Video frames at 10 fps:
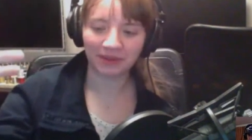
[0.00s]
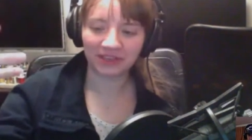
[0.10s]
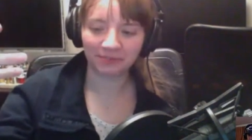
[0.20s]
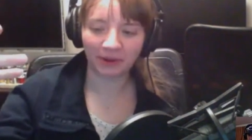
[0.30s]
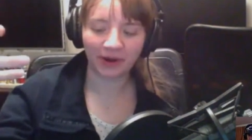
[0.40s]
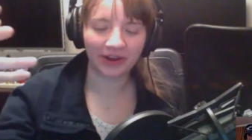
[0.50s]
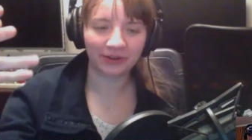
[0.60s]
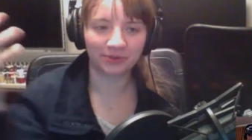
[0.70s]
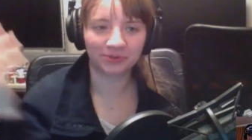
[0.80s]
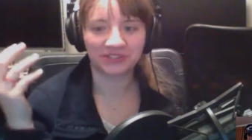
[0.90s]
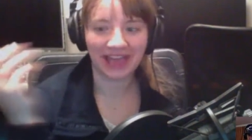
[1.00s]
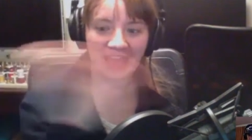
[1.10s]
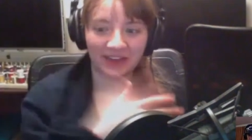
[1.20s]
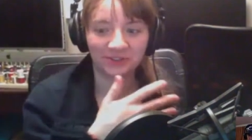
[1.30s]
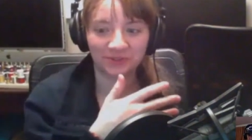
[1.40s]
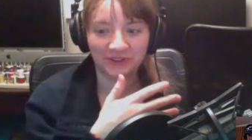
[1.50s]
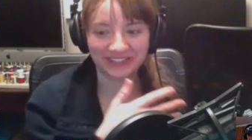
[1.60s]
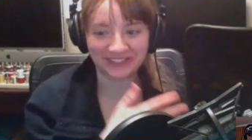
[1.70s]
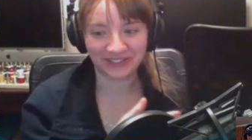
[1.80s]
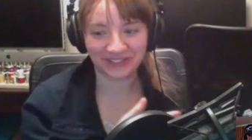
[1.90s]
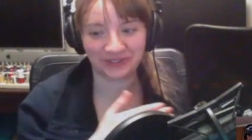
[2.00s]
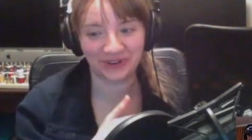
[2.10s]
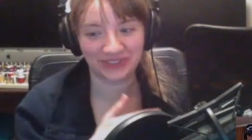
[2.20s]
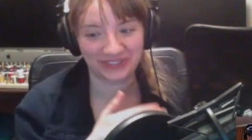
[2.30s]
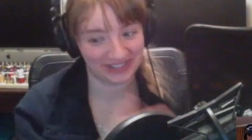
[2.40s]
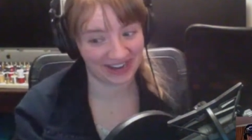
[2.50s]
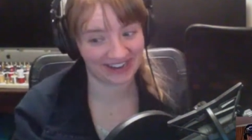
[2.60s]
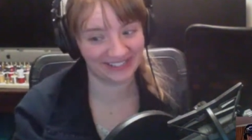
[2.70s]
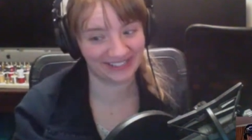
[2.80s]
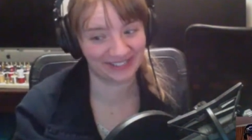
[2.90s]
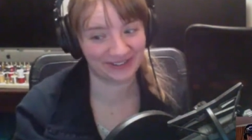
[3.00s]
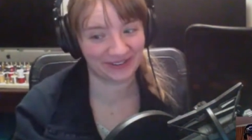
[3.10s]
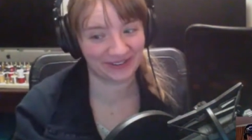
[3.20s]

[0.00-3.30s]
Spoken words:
pod, which was the asteroid that destroyed the dinosaurs.